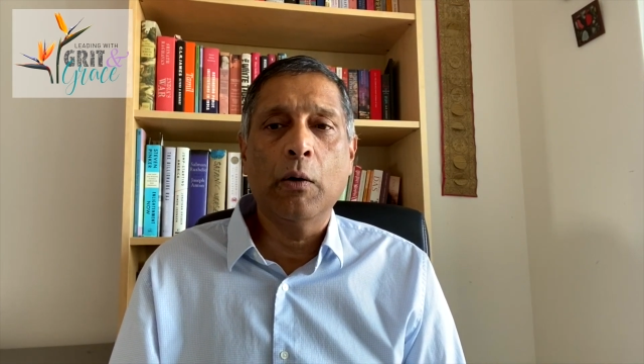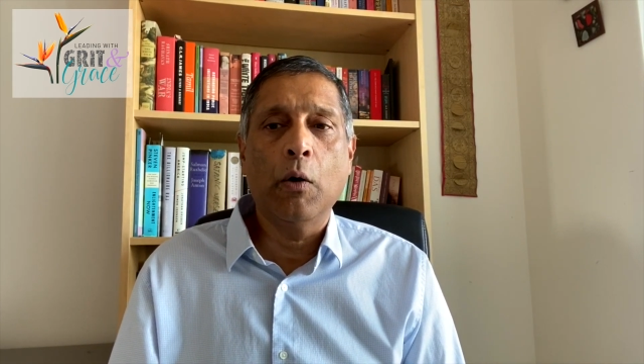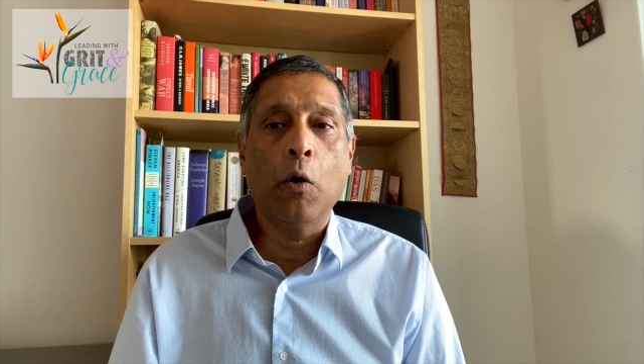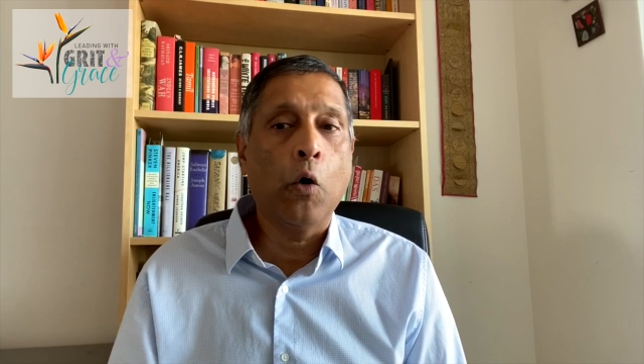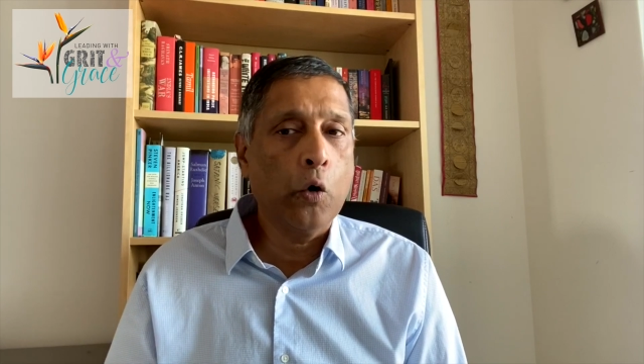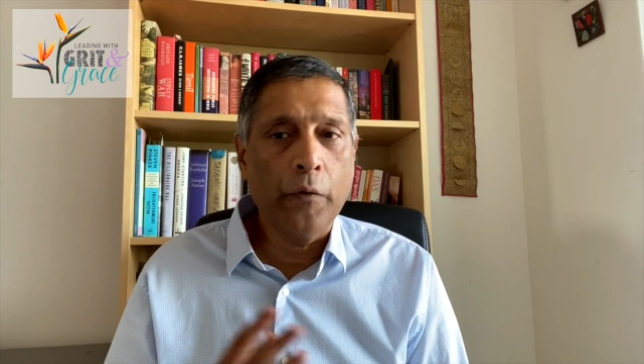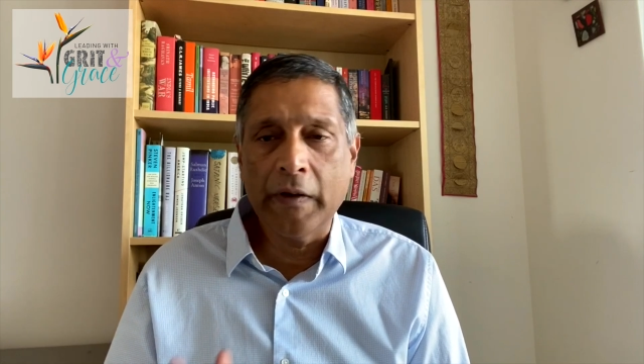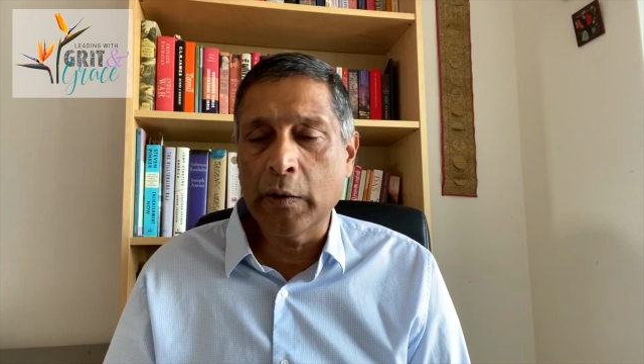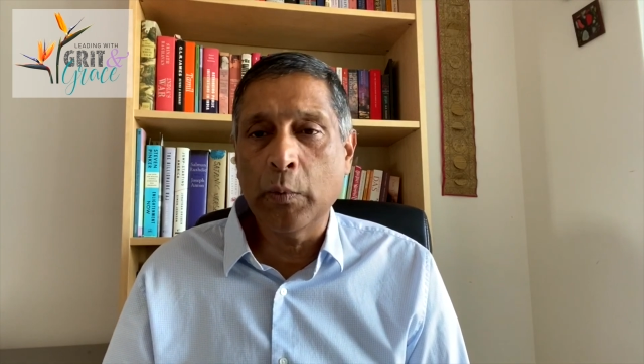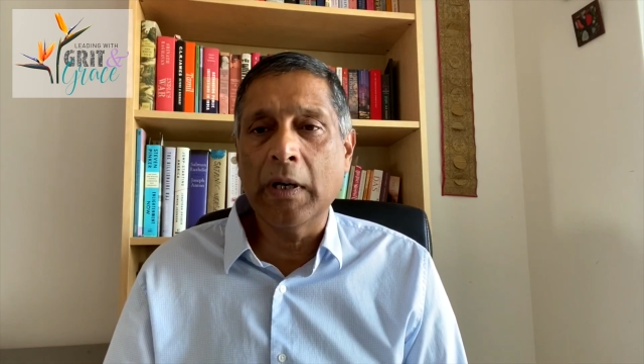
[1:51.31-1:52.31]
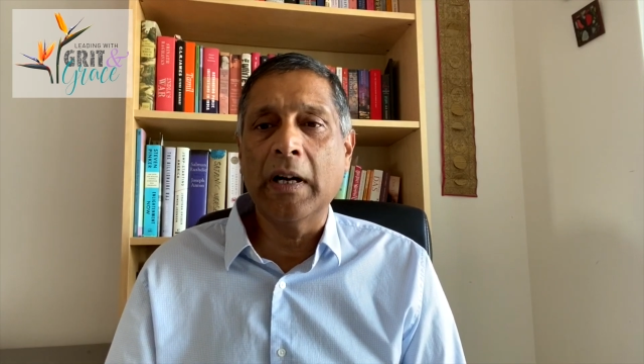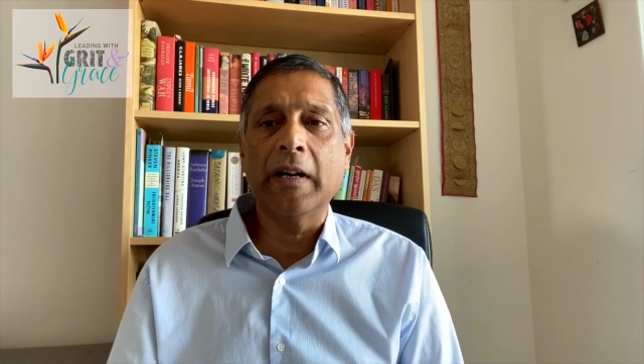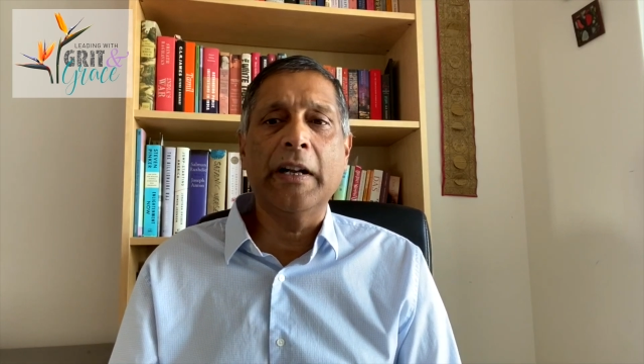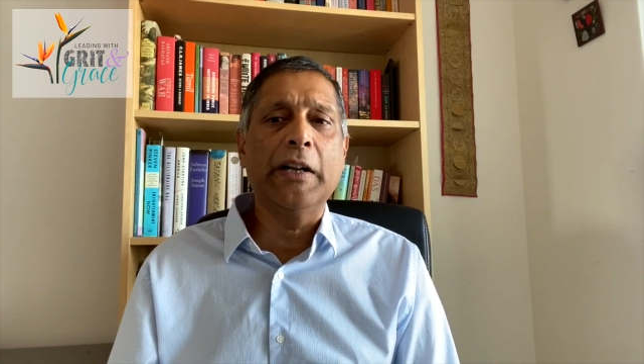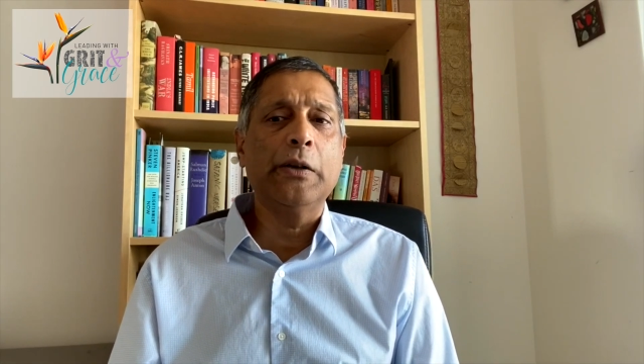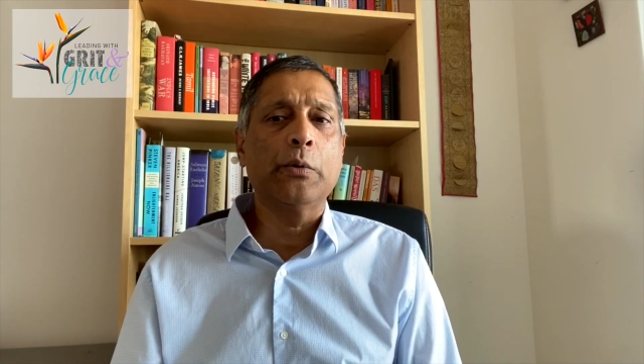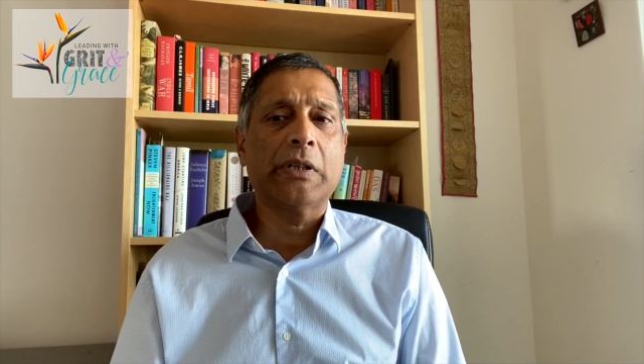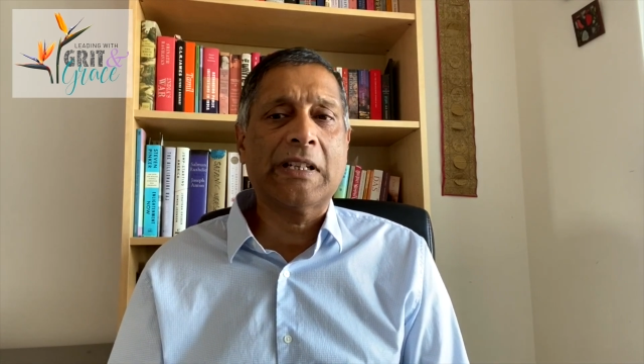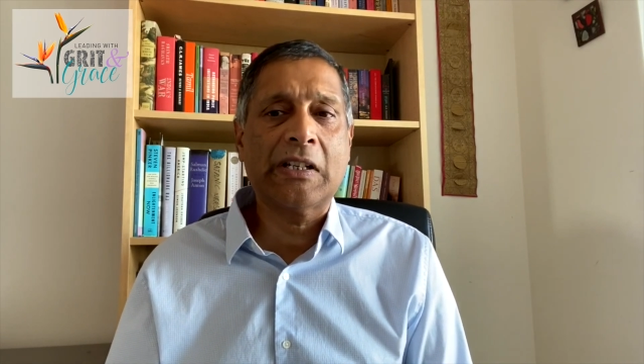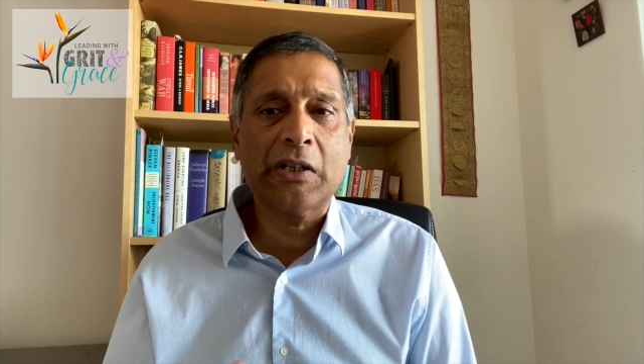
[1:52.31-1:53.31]
all over the world,
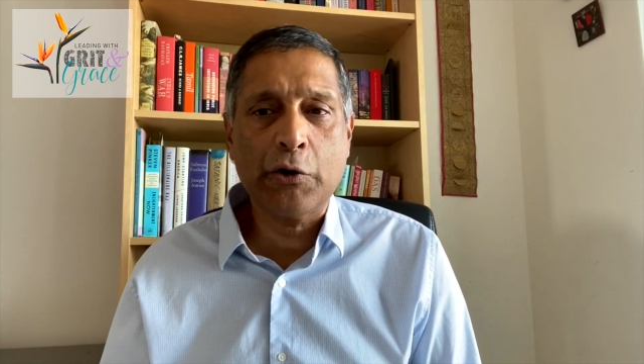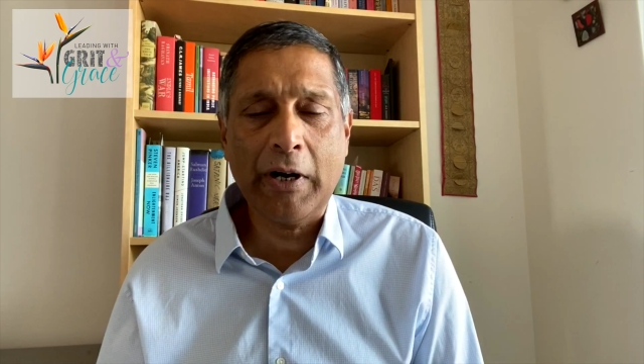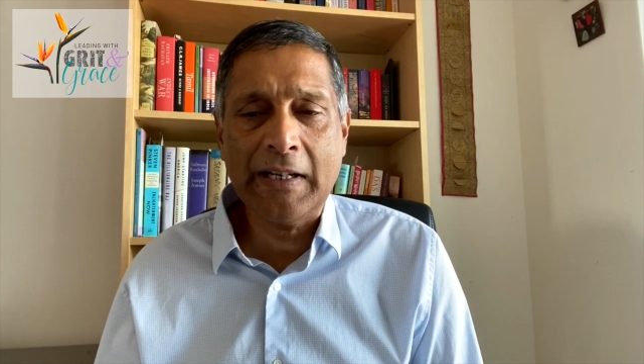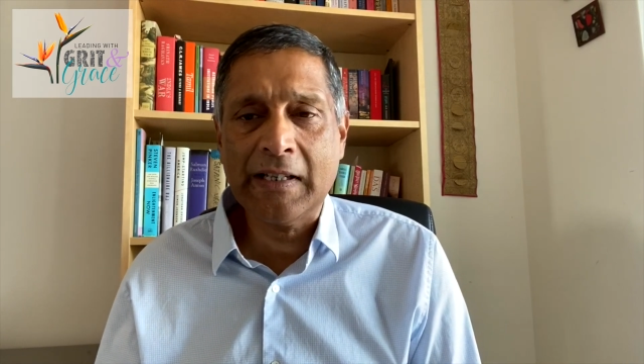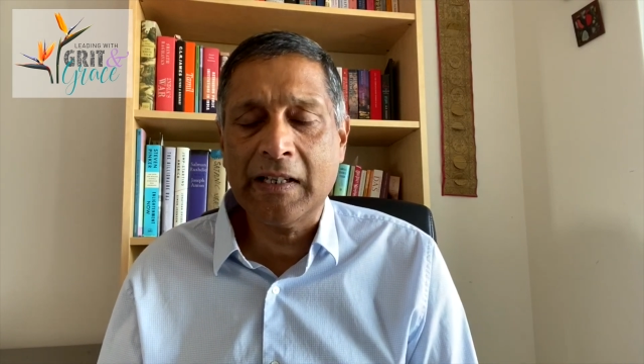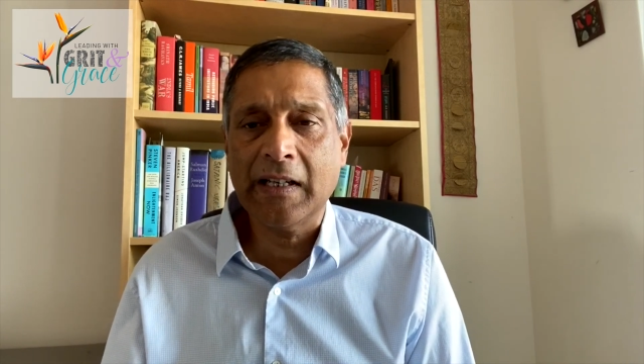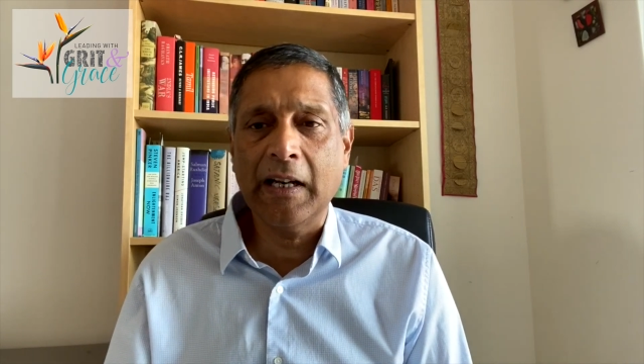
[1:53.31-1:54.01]
induced stress,